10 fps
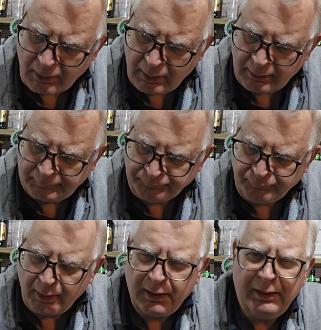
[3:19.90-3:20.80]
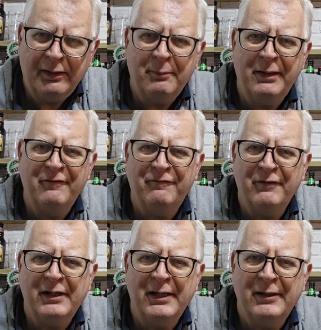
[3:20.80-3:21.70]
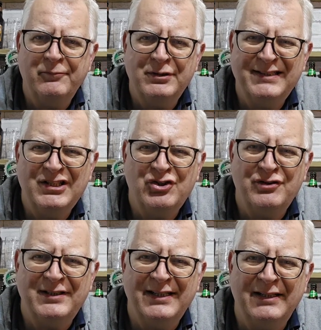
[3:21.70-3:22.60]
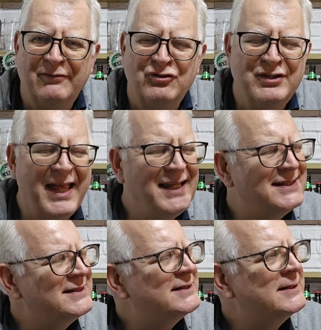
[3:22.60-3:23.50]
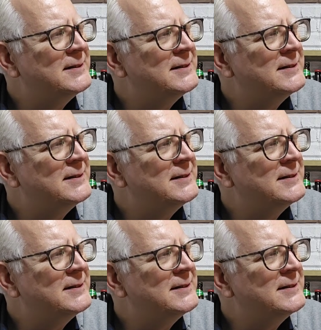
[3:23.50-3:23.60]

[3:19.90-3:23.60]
A little bit of citrusy zest.